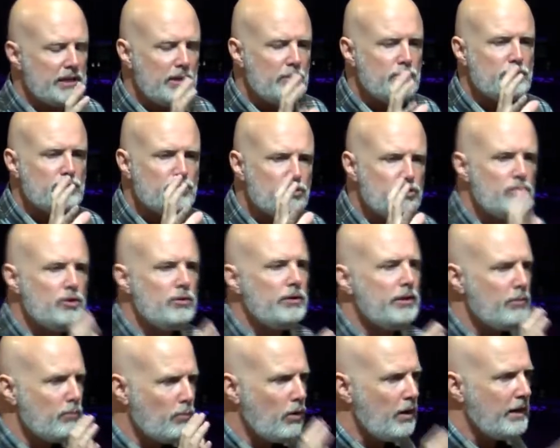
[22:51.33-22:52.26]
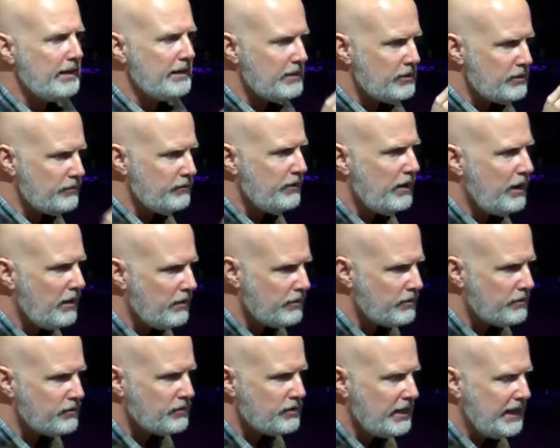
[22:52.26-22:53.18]
He was doing what his
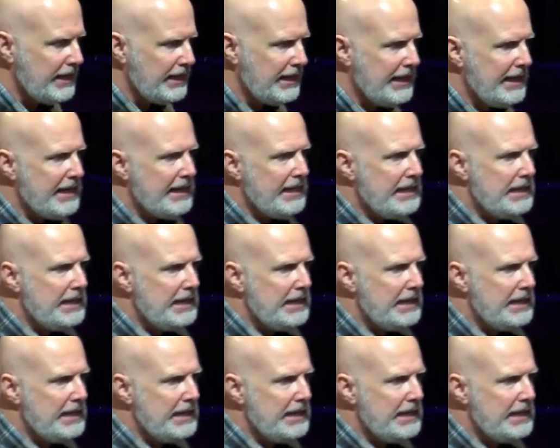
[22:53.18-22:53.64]
father said.